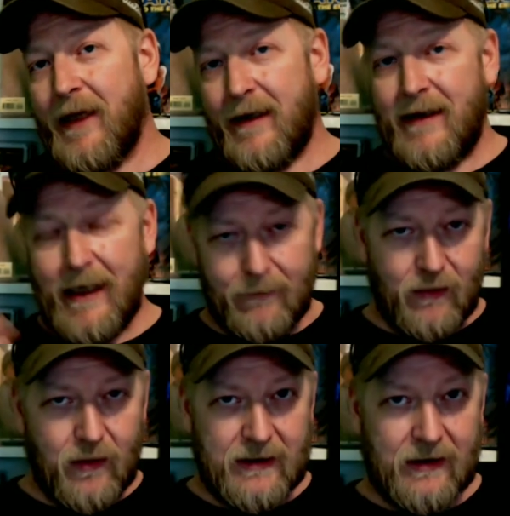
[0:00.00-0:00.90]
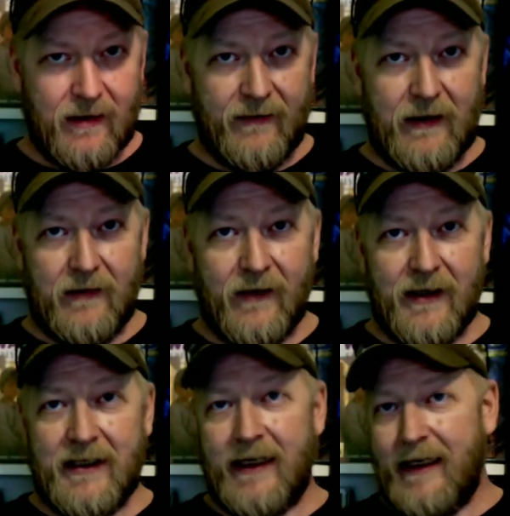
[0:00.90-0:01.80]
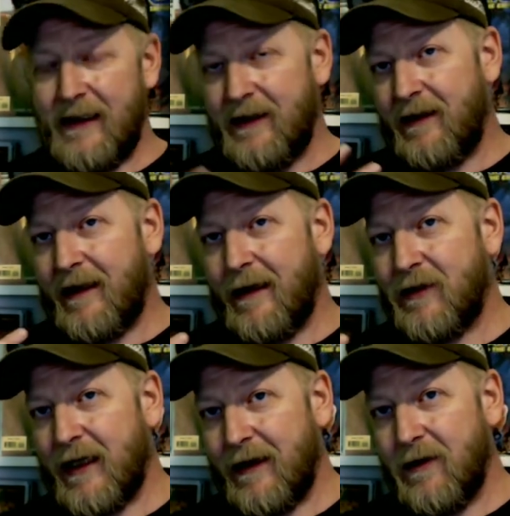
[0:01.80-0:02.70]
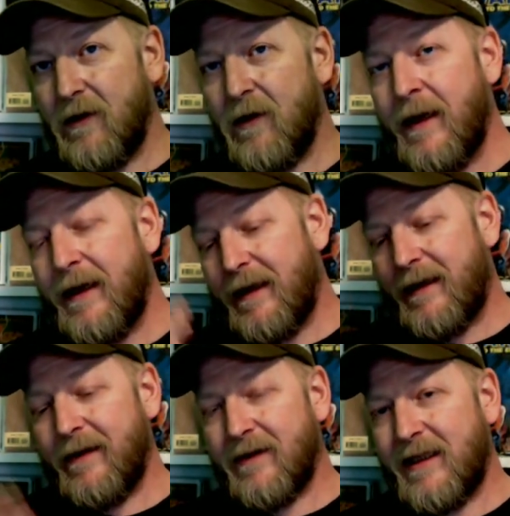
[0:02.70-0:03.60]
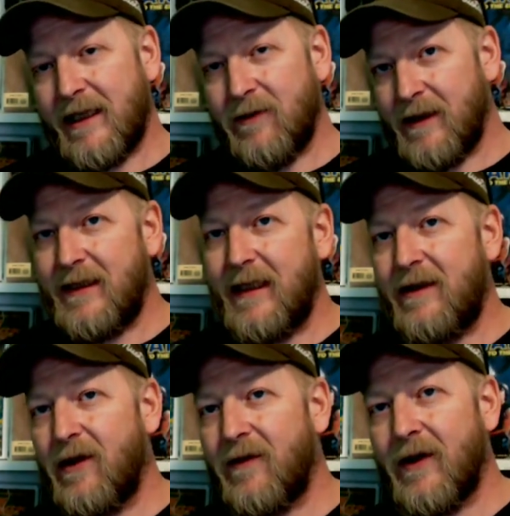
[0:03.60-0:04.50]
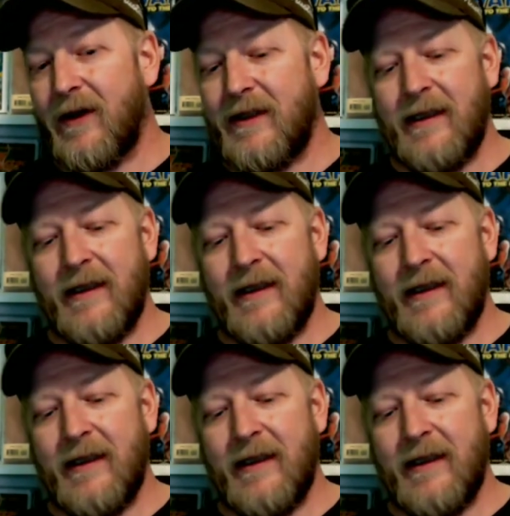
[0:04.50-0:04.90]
Deadpool sort of universe into the MCU, 616 universe,